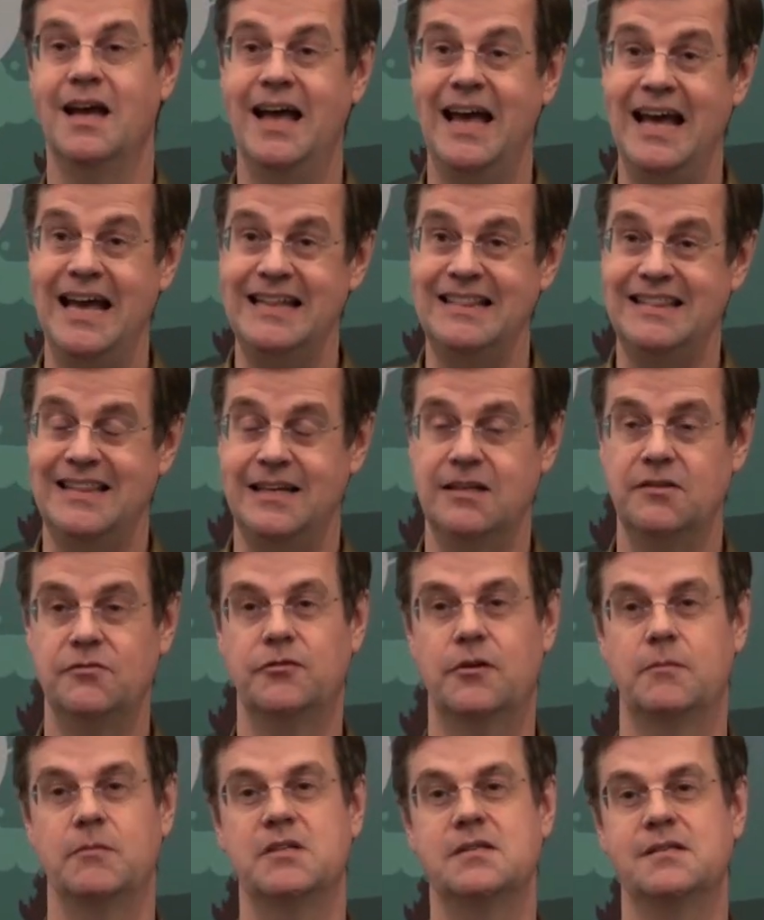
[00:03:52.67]
And then
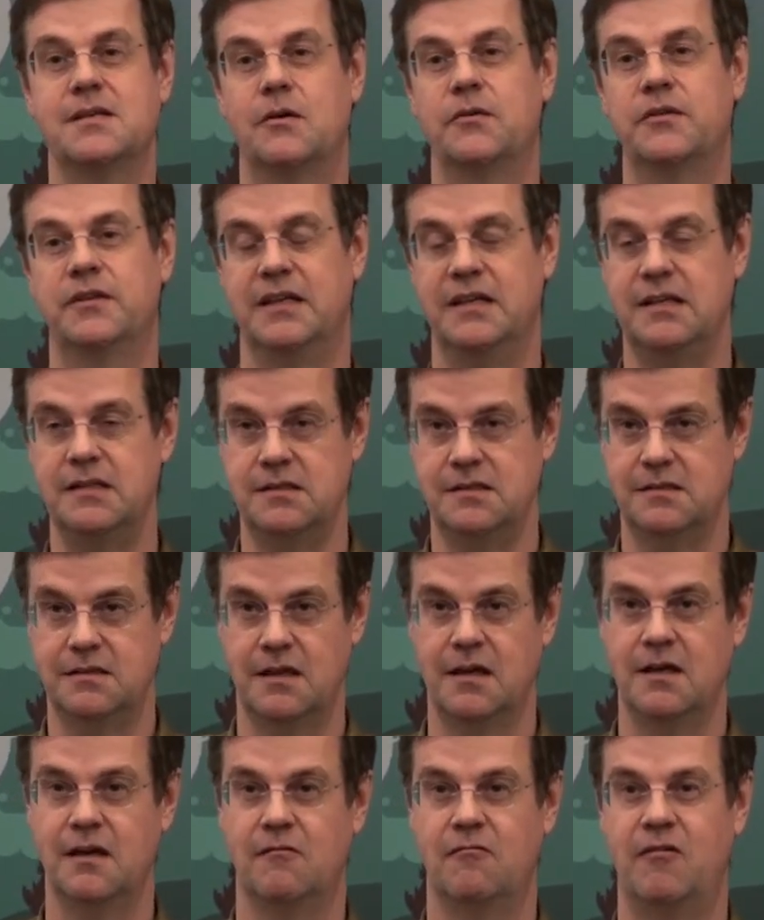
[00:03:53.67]
from the southeast,
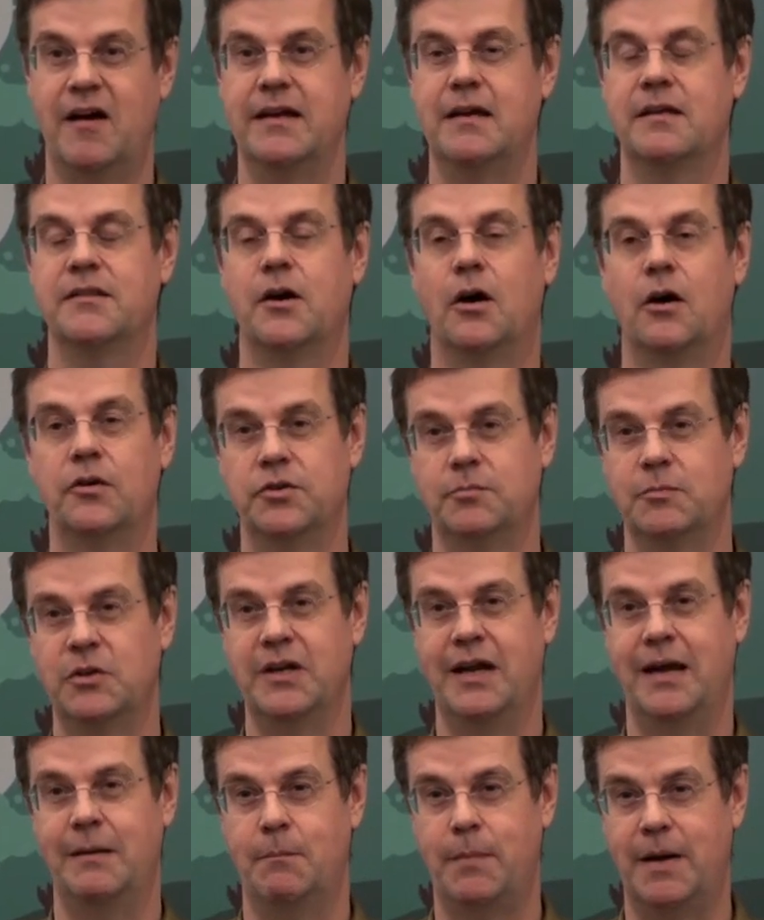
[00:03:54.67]
via the
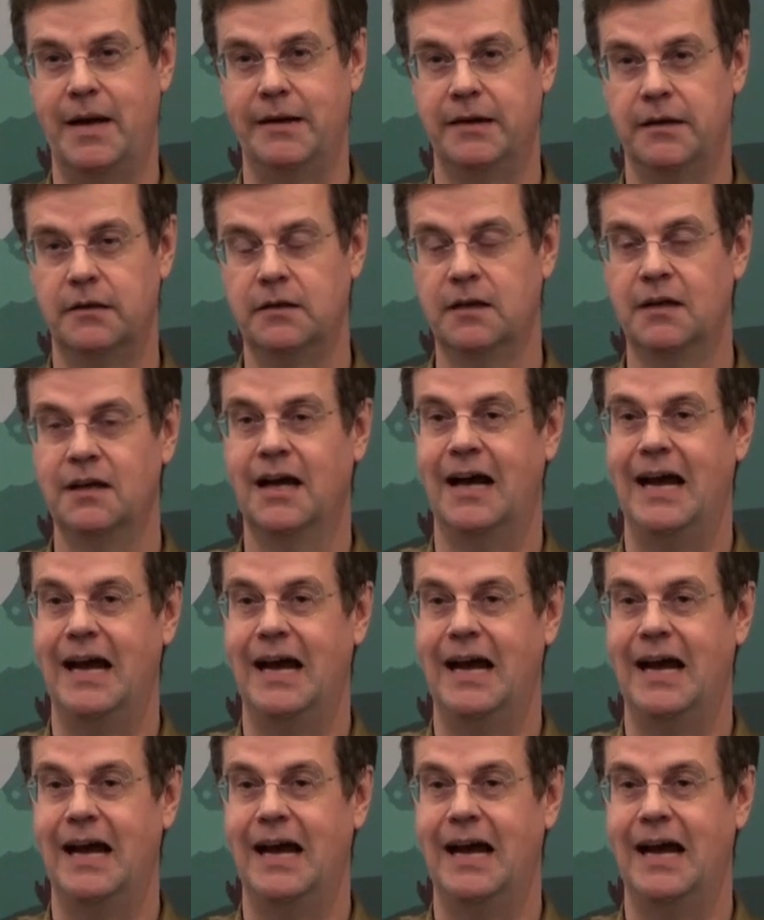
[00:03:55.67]
Ottoman Empire,